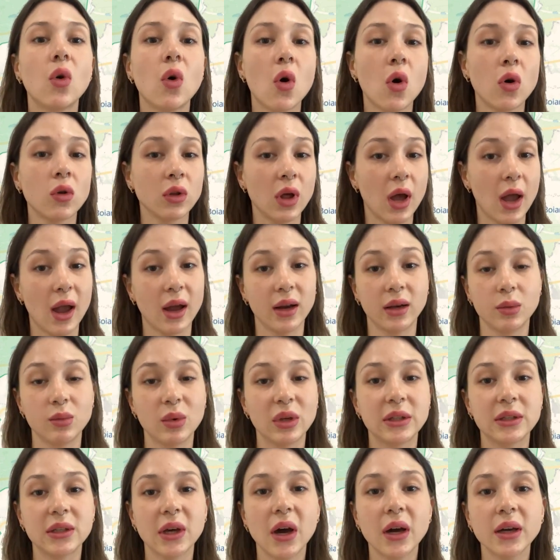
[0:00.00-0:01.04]
all
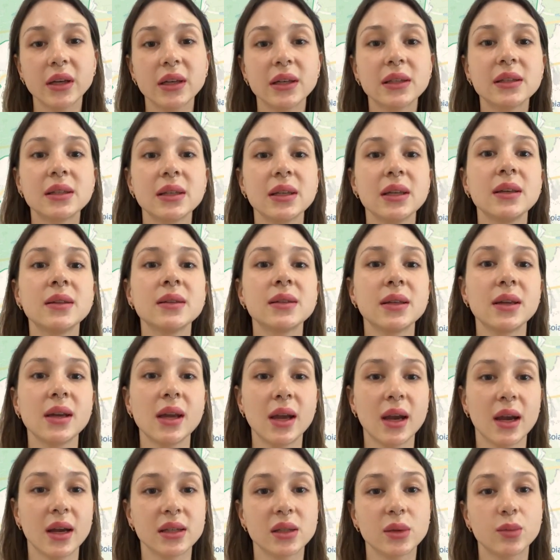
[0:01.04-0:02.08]
enemy targets in the
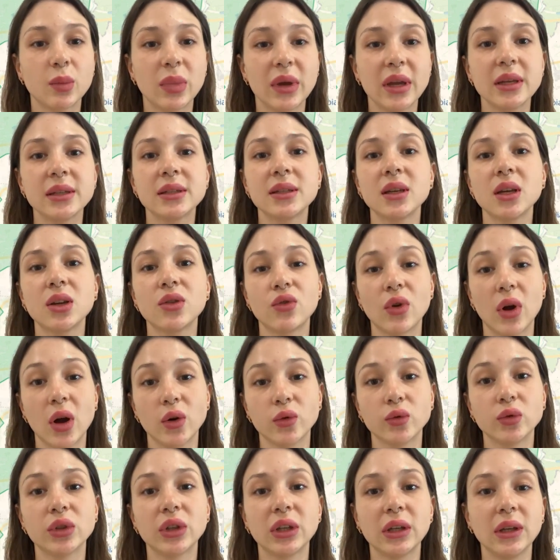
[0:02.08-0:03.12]
airspace
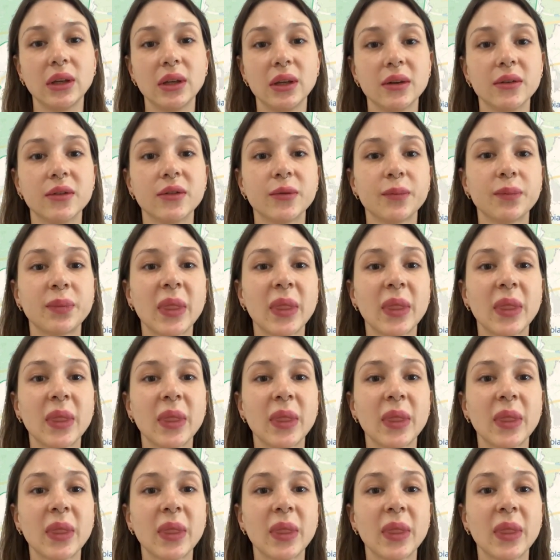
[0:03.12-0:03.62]
around Kyiv.